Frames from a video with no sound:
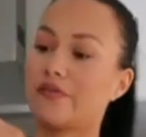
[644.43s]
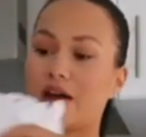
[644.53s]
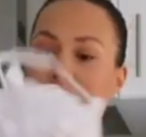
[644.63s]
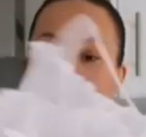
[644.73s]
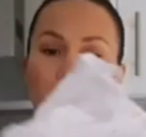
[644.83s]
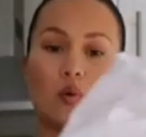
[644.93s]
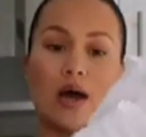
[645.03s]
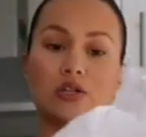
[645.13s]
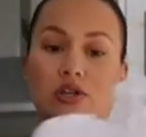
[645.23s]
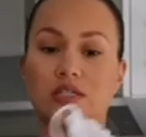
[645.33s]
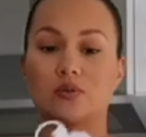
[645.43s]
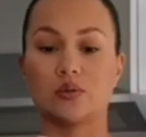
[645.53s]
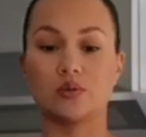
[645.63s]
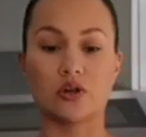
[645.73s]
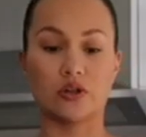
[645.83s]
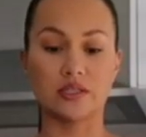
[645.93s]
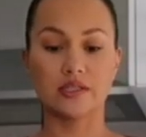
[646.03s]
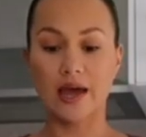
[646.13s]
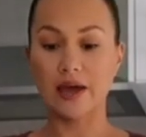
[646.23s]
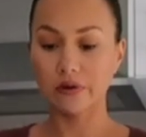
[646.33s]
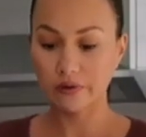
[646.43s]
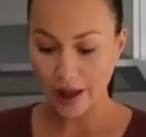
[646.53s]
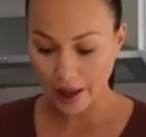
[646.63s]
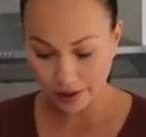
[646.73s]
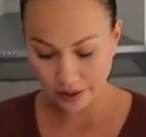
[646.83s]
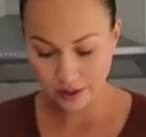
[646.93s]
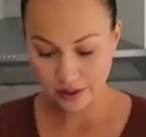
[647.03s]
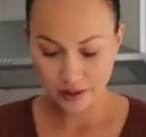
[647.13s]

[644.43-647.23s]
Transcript: found this white dress, which was on the sale rack.